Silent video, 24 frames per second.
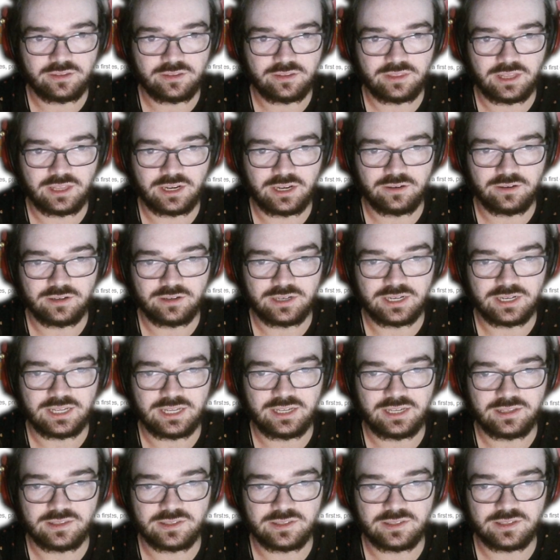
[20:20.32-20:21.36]
that it
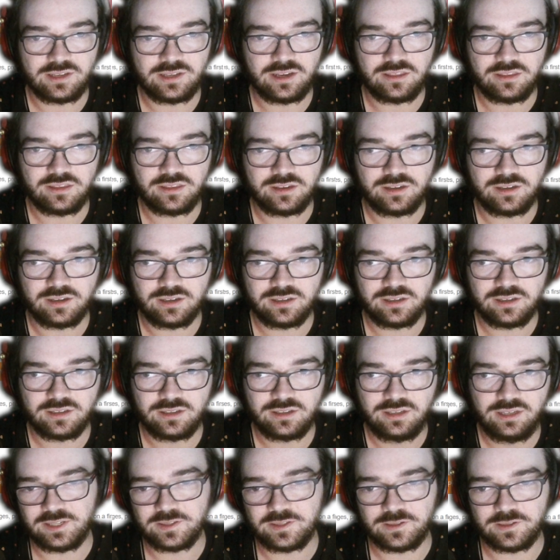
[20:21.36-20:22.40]
needs, I think,
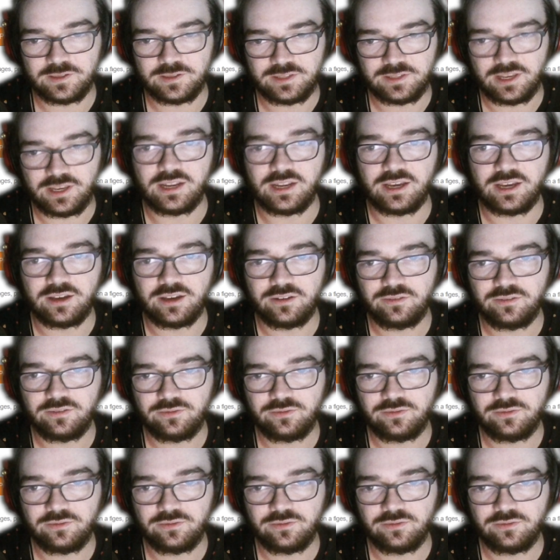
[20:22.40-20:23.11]
to stand out.